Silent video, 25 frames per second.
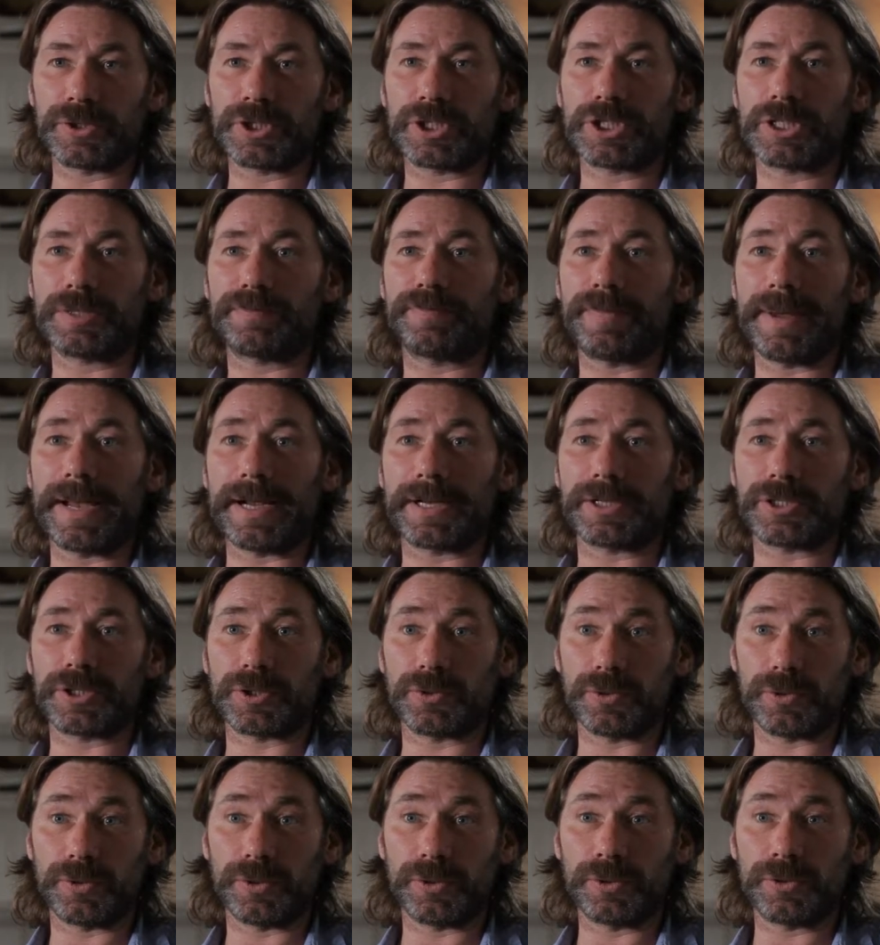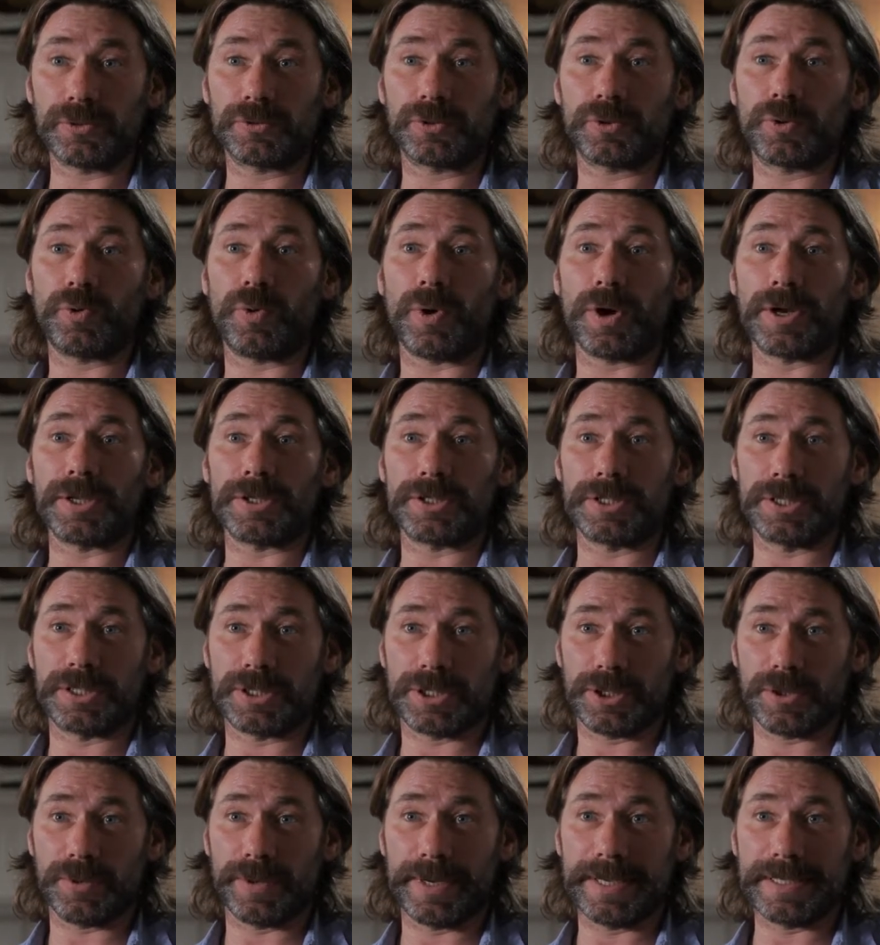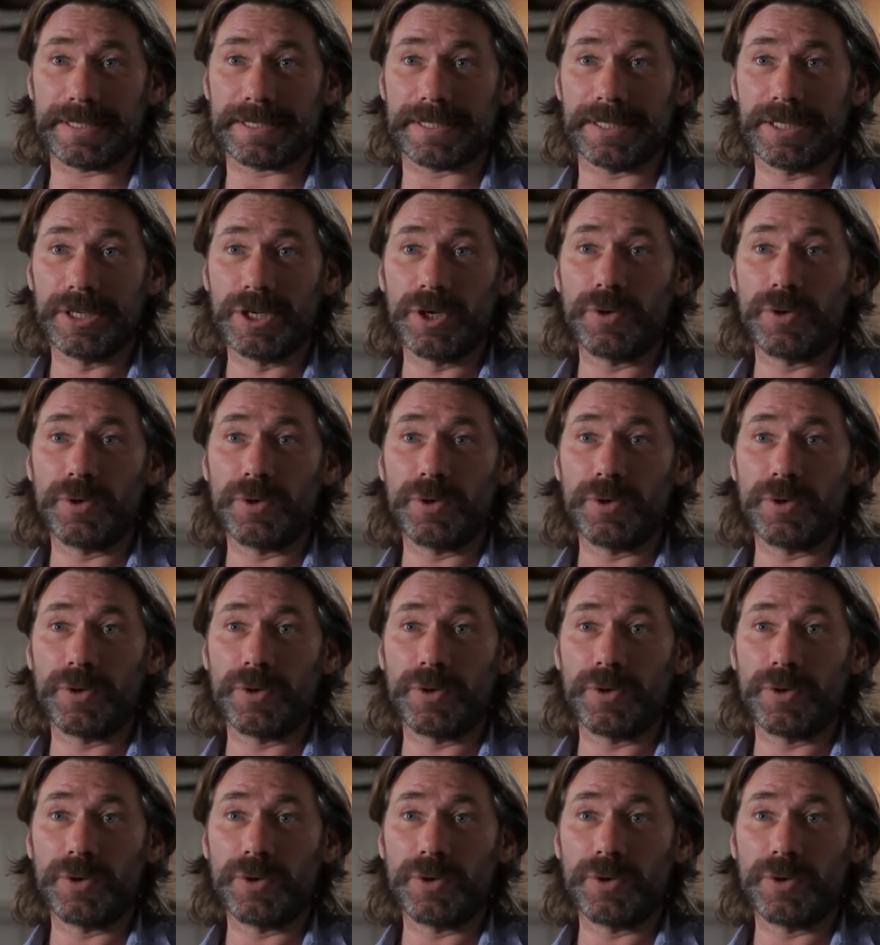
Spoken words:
spectral quality to it,